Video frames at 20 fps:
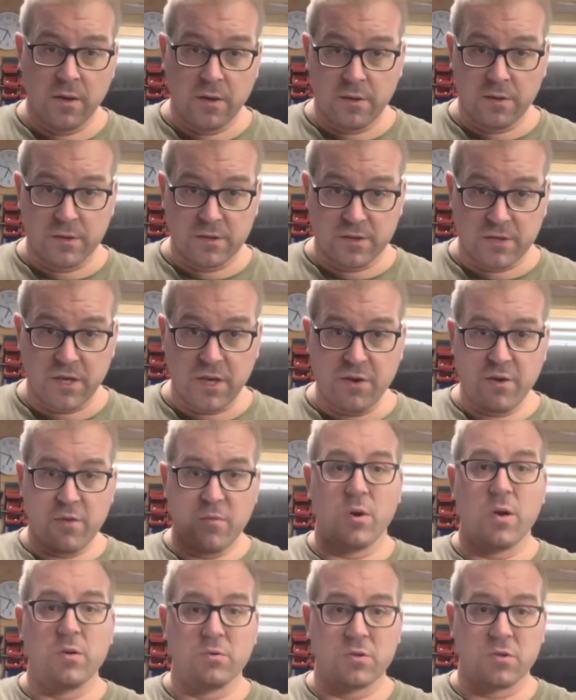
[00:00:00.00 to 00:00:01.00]
the steering
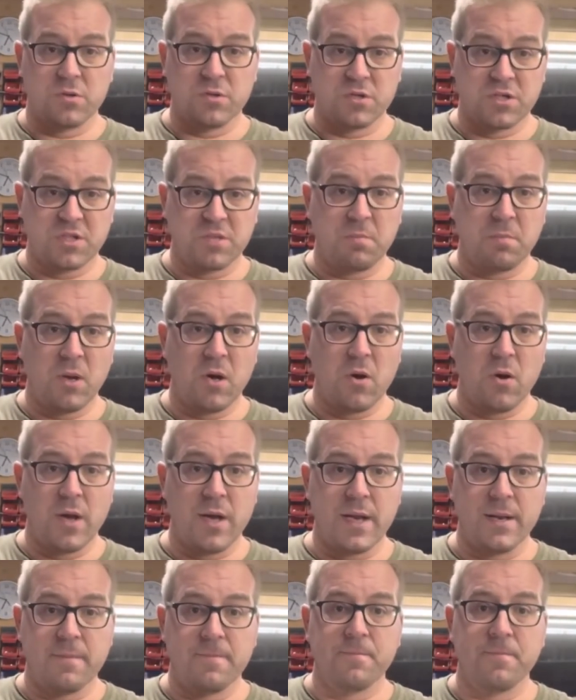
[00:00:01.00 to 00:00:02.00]
wheel was on a
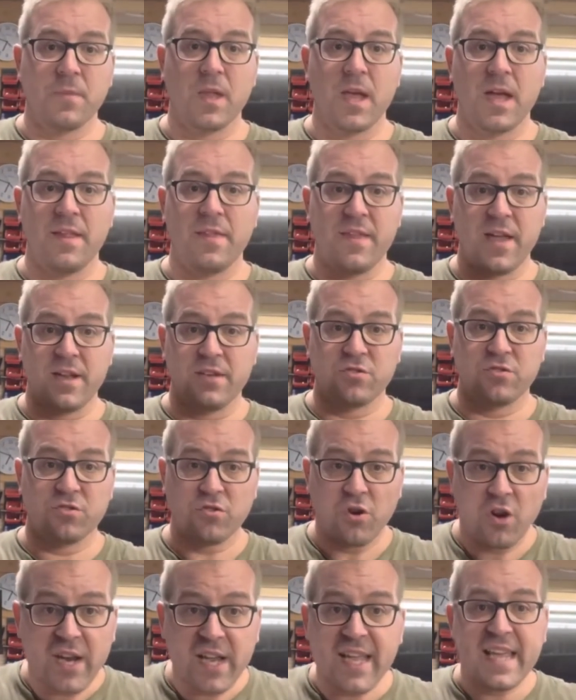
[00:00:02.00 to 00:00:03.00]
spline and then
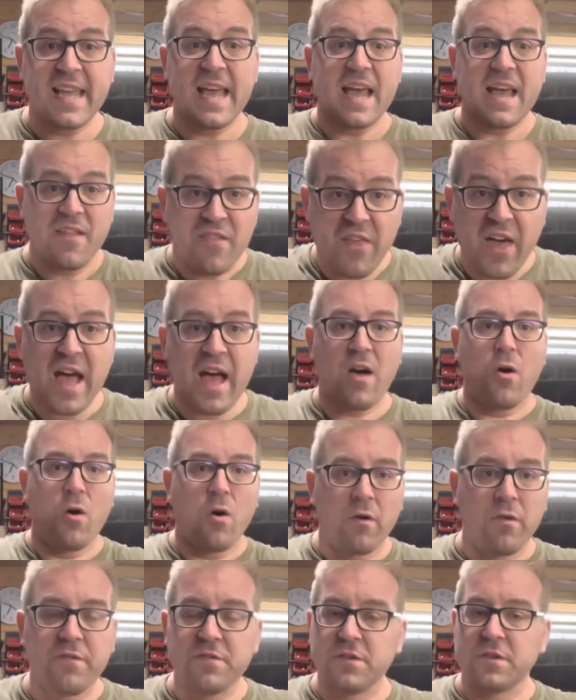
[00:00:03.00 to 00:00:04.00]
trying to get that
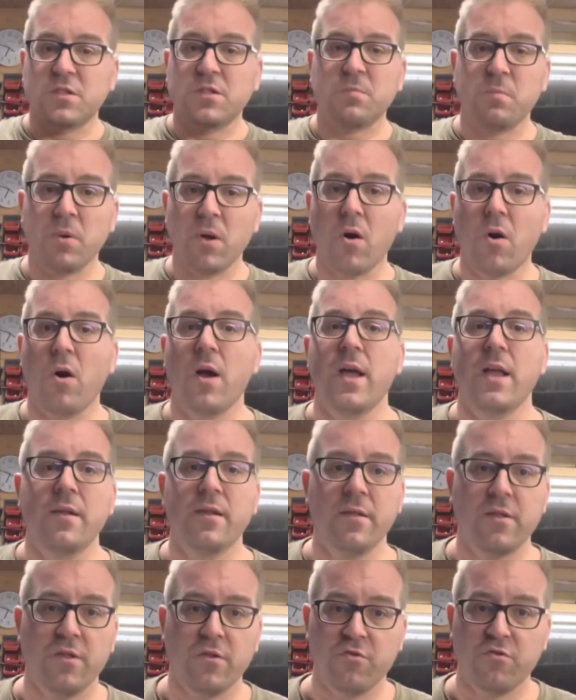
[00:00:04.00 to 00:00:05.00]
off the spline,
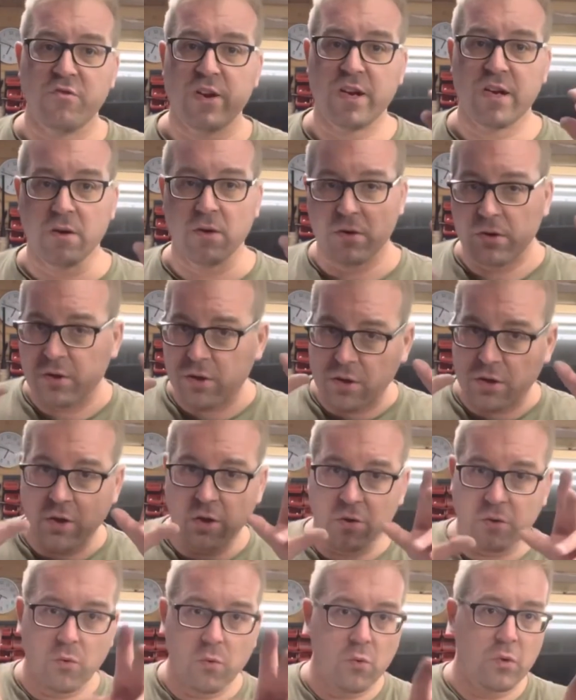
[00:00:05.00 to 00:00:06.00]
the thread lock had
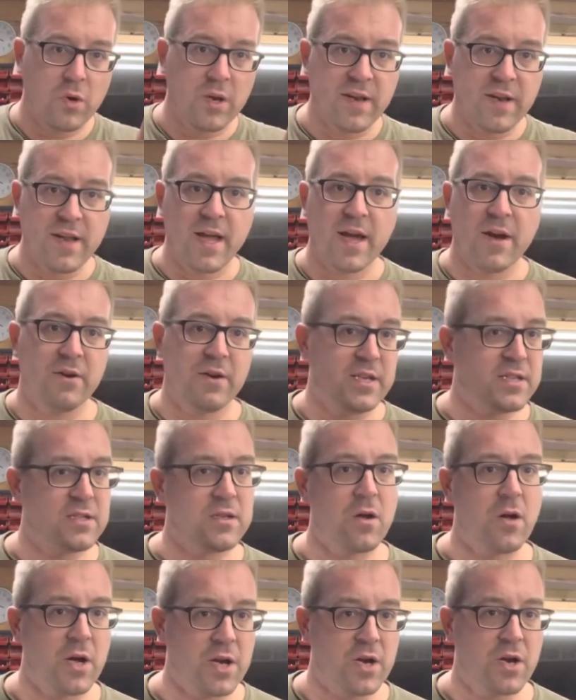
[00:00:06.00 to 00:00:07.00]
gone all in there and it's
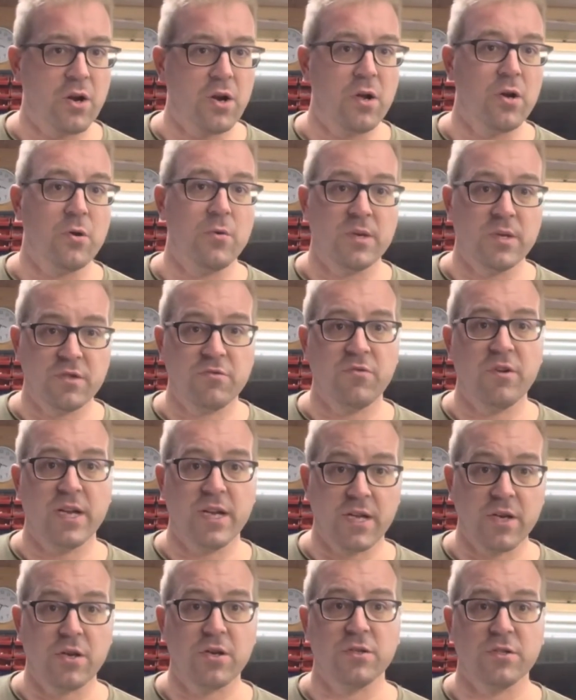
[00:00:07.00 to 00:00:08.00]
like glue. It's
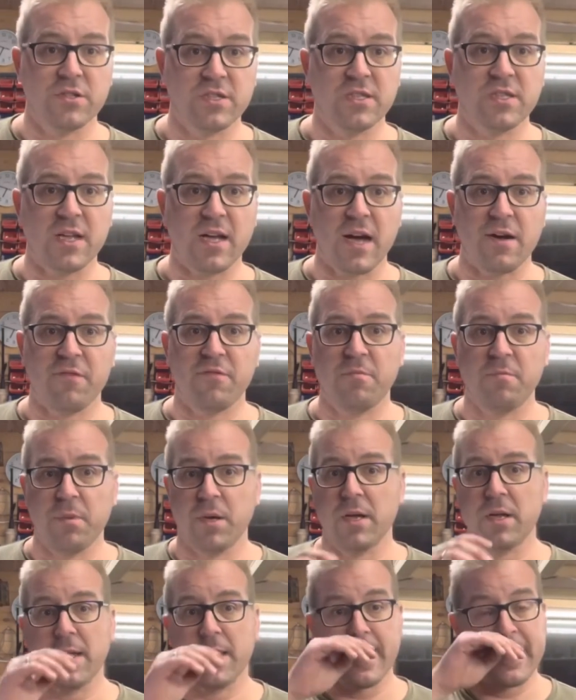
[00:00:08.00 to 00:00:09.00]
really good stuff,
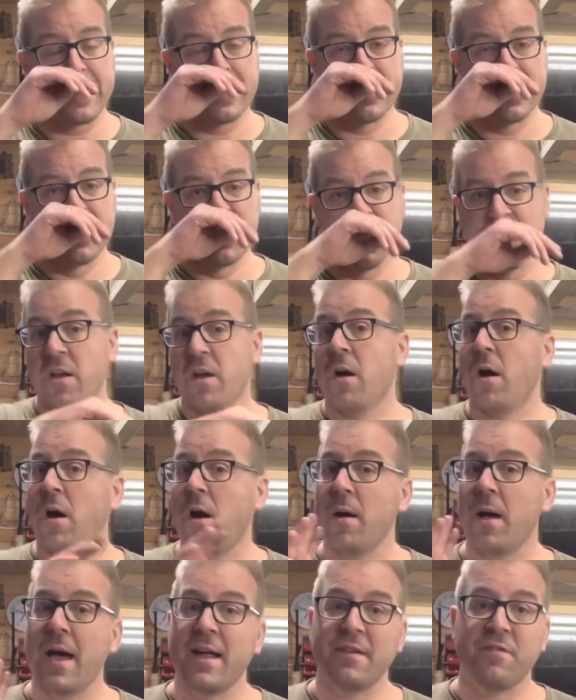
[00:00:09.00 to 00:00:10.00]
but yeah,
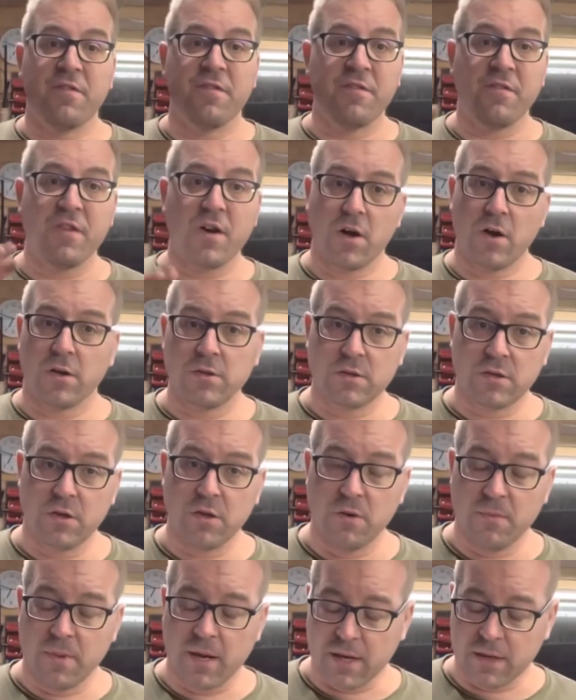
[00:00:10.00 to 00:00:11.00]
I had far
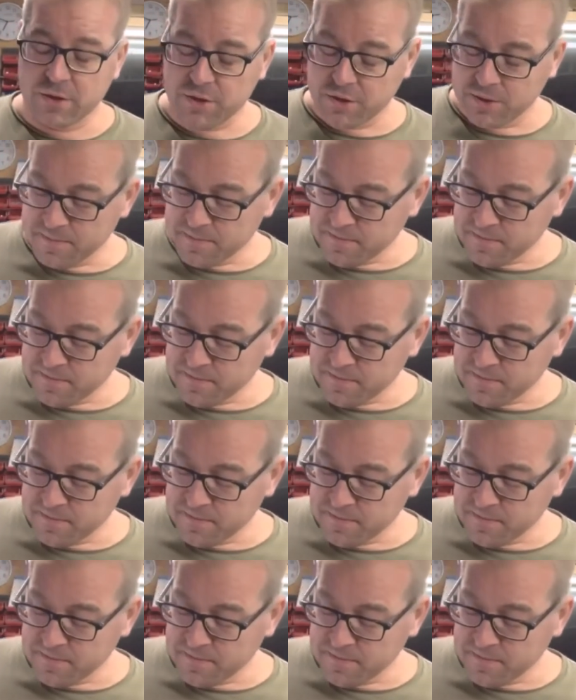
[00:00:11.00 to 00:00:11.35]
too much.